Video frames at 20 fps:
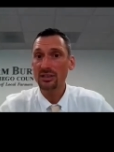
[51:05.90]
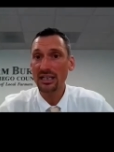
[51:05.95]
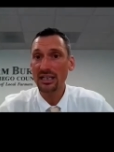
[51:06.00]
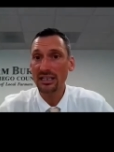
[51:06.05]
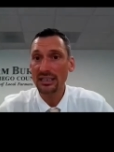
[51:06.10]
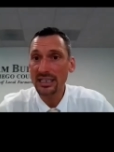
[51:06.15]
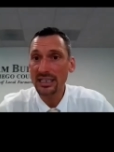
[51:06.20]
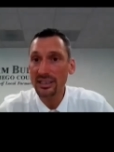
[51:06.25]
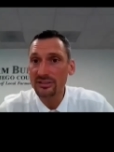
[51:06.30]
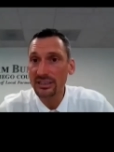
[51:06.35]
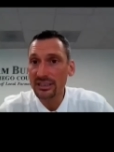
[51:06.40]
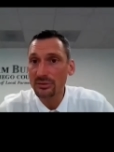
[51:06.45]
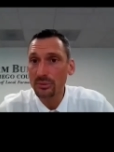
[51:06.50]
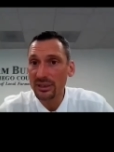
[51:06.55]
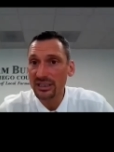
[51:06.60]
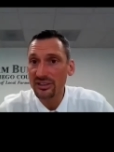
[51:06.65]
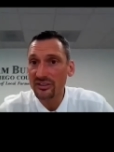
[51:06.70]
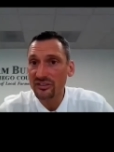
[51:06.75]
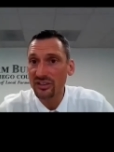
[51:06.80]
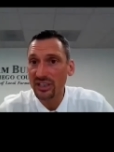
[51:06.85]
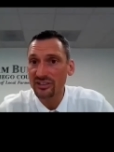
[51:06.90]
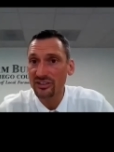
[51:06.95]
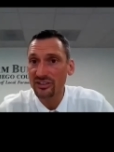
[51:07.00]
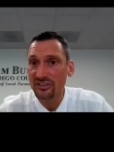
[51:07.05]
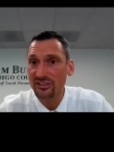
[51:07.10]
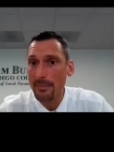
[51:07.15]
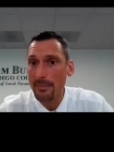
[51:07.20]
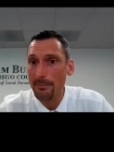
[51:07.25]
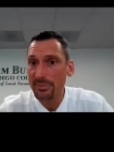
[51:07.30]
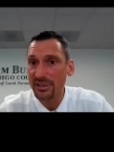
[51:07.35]
can hear it when it says
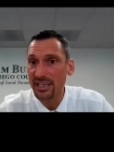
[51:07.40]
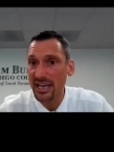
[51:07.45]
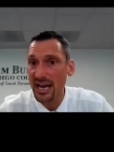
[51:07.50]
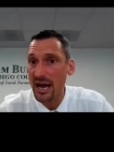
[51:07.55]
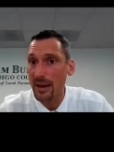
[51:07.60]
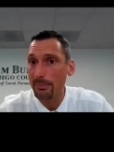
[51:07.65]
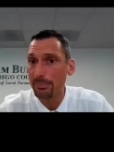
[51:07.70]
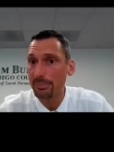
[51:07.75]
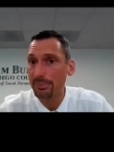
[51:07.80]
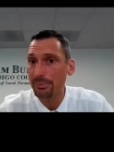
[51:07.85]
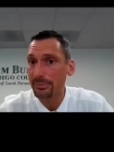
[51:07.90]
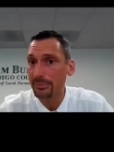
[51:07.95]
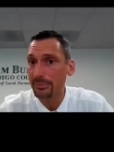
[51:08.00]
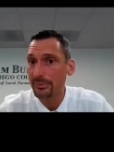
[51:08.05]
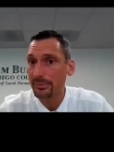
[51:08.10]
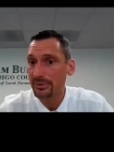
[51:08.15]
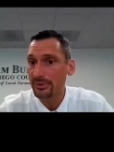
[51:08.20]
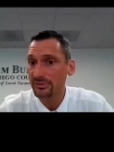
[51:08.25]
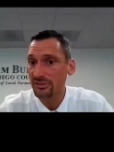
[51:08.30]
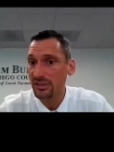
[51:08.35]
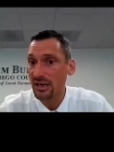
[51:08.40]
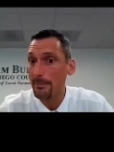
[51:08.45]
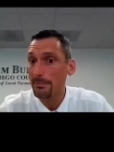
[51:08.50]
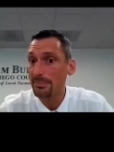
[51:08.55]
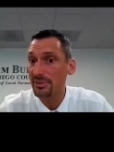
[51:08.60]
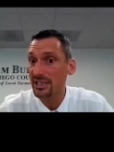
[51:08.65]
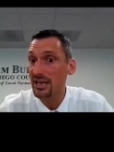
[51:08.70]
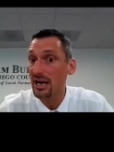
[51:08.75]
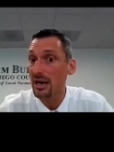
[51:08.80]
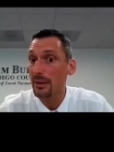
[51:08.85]
ramping up
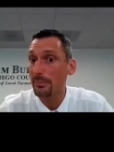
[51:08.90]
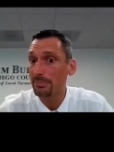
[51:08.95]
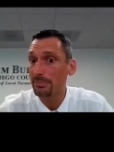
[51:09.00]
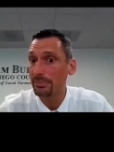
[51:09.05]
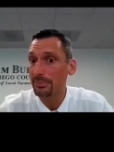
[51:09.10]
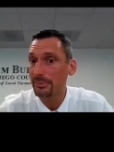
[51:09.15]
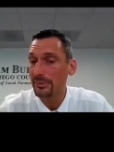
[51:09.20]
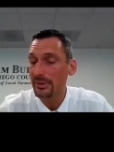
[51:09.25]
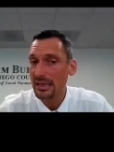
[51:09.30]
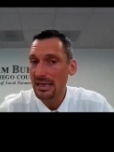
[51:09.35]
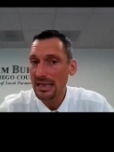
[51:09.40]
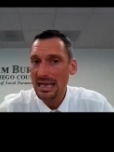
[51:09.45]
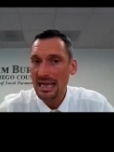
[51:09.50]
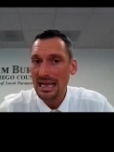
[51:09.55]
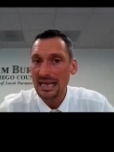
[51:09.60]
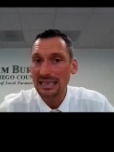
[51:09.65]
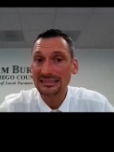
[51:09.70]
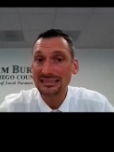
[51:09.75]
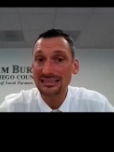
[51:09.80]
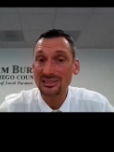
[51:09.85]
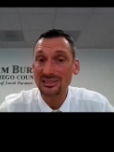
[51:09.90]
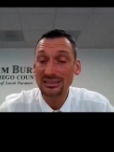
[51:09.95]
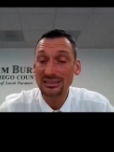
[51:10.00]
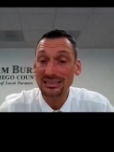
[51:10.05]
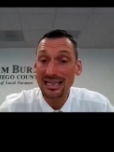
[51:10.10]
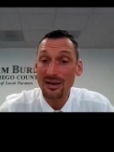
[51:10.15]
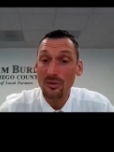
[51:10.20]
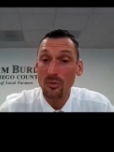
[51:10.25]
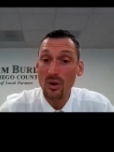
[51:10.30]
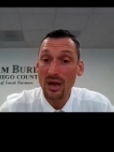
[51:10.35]
ramping up and so
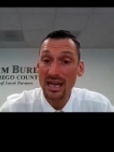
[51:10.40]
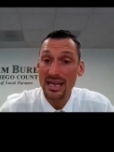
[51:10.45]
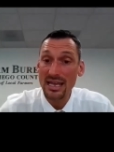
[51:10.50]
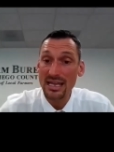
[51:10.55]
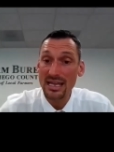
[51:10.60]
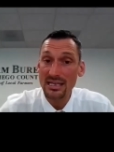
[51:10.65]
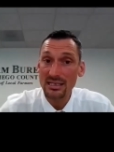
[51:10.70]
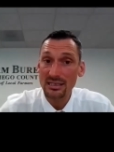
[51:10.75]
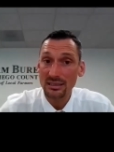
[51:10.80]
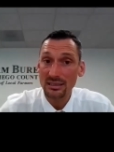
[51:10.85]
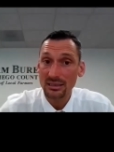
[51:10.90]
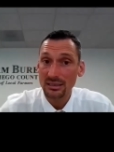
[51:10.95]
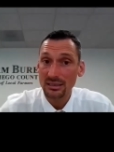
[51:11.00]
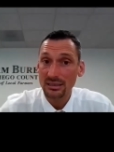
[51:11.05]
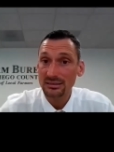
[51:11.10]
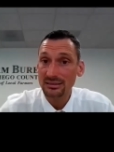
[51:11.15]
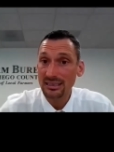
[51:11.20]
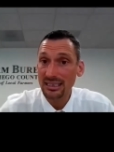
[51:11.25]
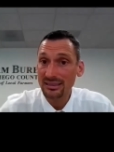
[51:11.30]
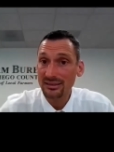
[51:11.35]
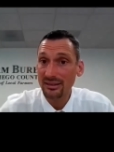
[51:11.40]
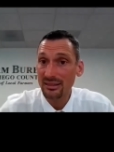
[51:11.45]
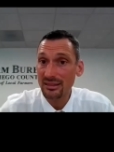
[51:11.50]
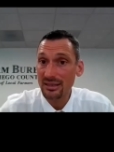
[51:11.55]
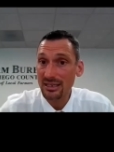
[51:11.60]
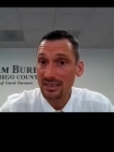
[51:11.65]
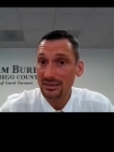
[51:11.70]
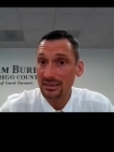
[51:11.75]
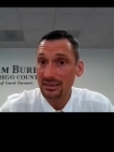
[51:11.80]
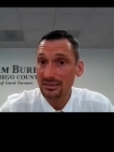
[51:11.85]
that way that
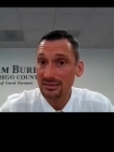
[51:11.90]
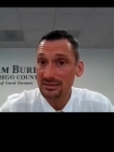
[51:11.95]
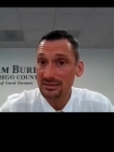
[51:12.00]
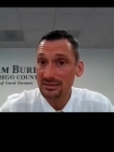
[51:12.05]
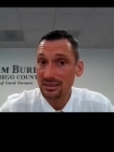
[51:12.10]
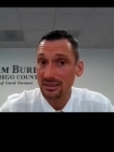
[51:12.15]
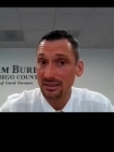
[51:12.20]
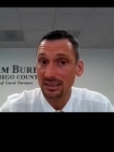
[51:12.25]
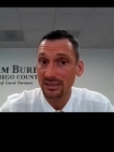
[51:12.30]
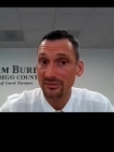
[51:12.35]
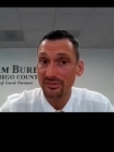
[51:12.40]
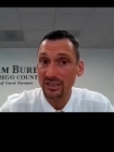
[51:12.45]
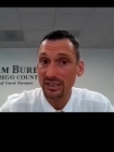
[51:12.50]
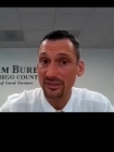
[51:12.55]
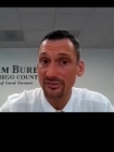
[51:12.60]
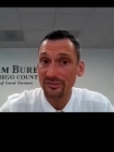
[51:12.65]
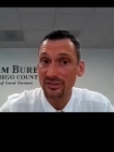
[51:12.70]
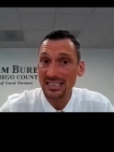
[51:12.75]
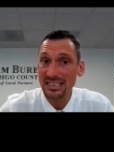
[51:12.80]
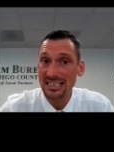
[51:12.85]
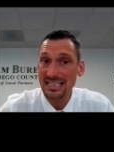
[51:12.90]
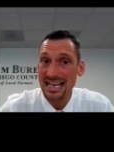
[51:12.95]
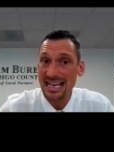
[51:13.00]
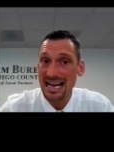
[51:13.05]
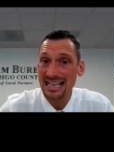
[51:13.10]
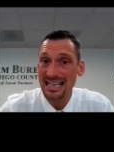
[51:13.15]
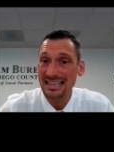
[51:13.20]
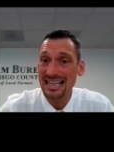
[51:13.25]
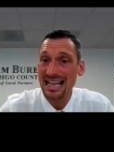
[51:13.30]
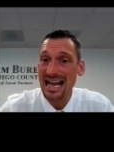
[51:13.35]
thing that is called the vfd
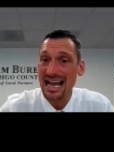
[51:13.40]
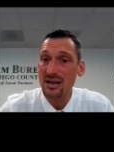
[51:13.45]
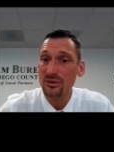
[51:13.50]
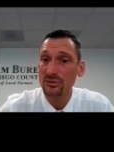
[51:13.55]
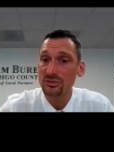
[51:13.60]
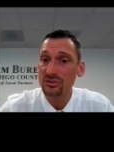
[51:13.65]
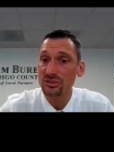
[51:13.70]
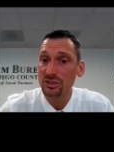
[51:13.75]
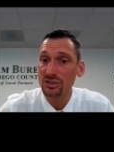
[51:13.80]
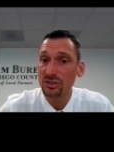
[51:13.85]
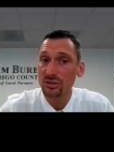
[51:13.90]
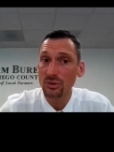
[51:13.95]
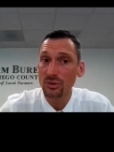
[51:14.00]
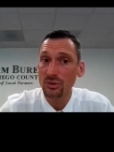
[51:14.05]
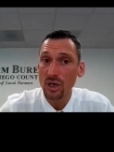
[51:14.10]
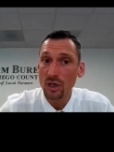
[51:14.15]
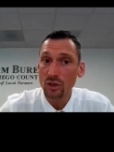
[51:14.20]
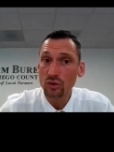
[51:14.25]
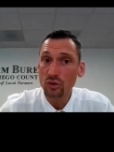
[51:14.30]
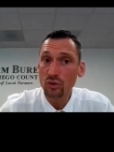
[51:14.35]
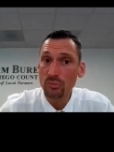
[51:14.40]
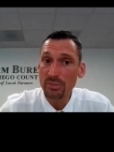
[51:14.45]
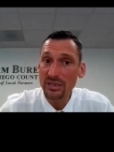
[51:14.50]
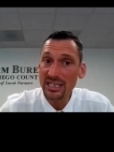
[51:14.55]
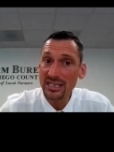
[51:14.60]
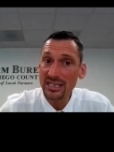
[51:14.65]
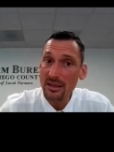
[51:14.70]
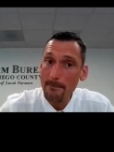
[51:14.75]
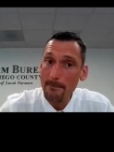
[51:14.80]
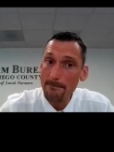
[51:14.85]
allows you to
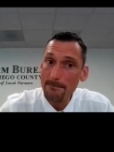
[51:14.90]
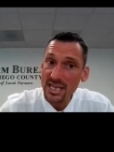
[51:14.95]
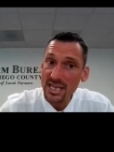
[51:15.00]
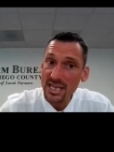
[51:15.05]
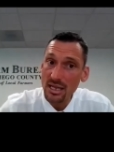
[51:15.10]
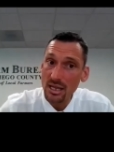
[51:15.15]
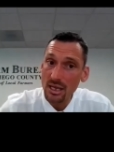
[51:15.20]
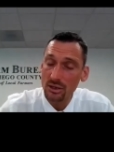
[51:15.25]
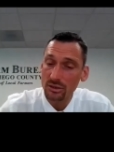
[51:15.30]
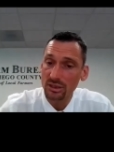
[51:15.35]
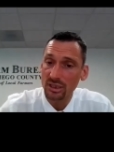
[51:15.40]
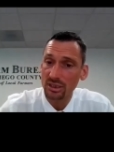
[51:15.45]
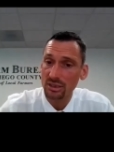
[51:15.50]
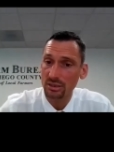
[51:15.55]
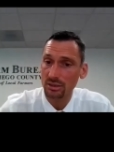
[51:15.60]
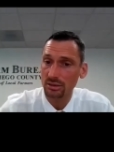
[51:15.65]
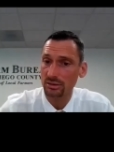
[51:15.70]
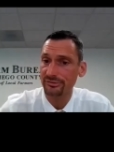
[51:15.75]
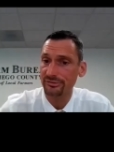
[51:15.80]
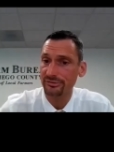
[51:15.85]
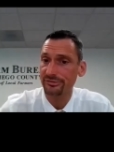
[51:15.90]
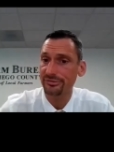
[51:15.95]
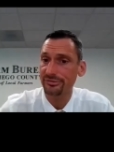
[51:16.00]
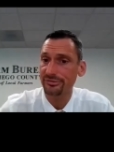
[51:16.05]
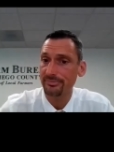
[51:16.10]
be below the curve